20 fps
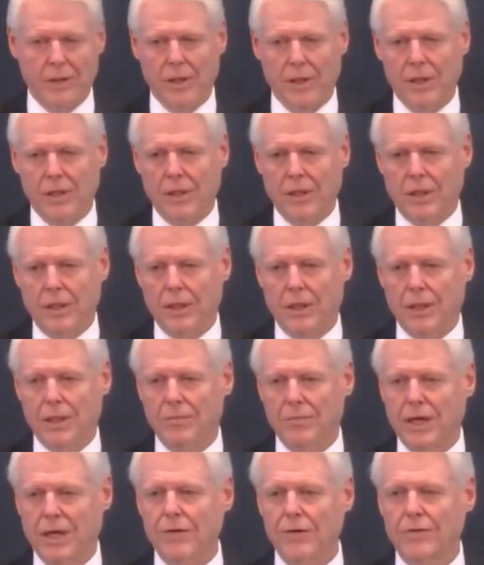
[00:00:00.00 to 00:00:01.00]
um,
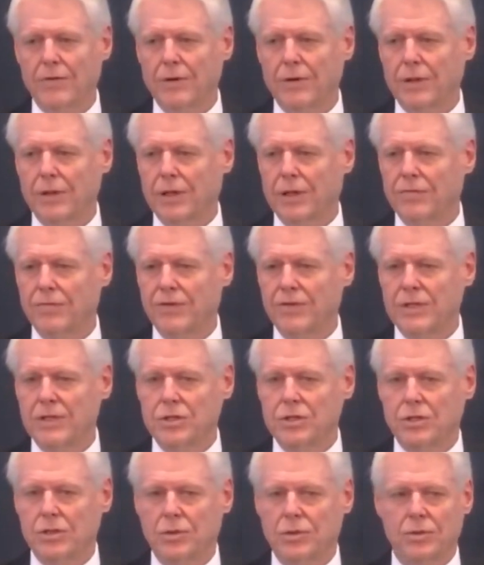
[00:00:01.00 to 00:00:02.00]
ever convince
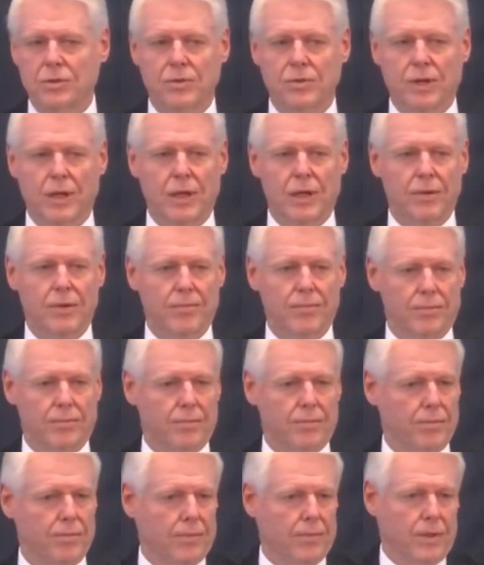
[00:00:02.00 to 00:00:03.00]
you that
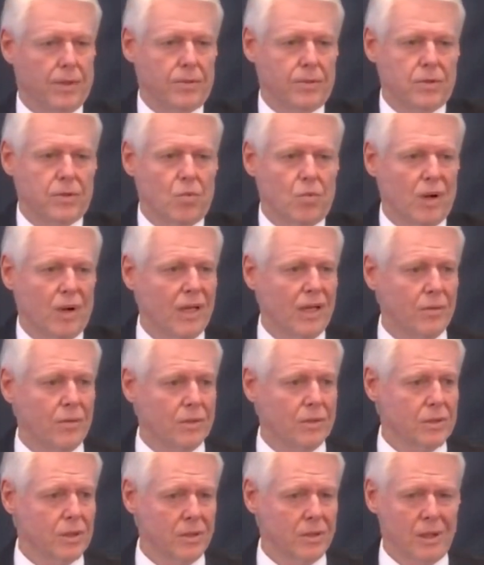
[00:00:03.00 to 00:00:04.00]
there's a way to
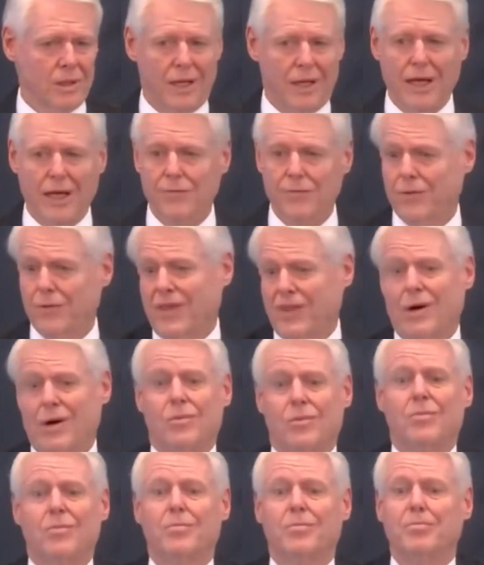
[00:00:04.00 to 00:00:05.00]
eternal life without
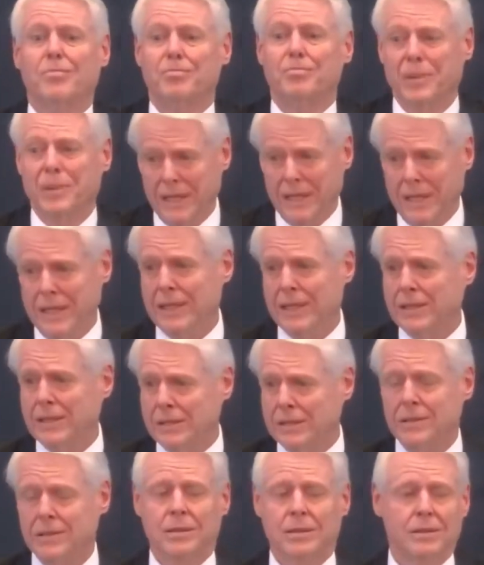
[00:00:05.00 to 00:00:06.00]
being
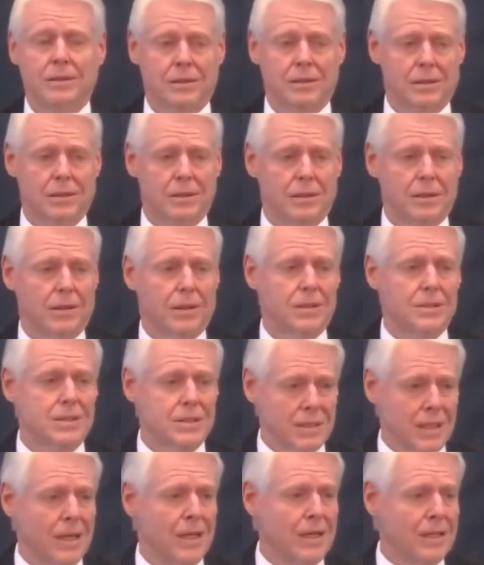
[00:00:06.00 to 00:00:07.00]
a
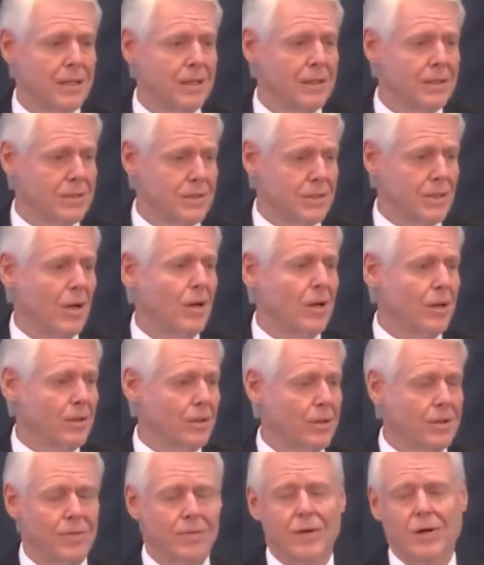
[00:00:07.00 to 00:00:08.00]
son and daughter of
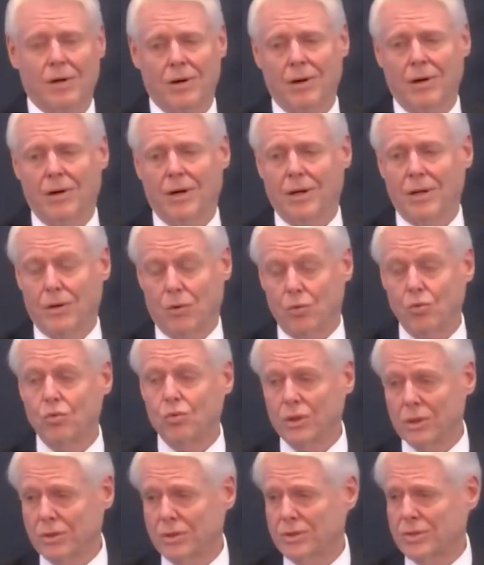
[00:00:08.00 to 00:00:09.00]
God, a real
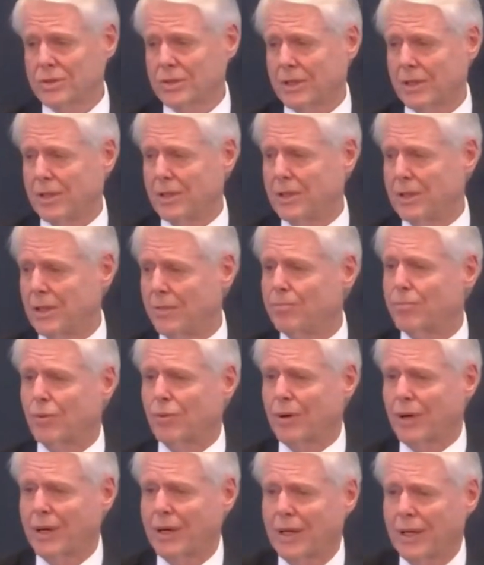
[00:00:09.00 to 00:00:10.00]
son, a
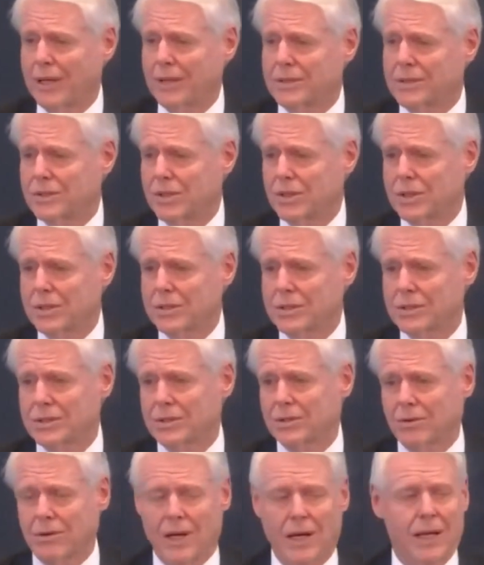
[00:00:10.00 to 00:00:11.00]
bride to Jesus
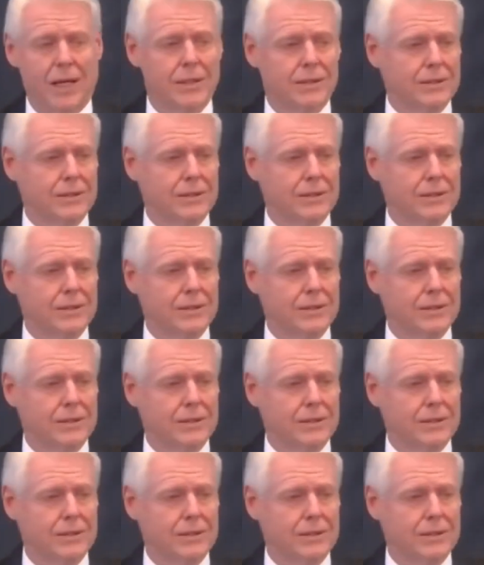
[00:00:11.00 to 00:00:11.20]
Christ,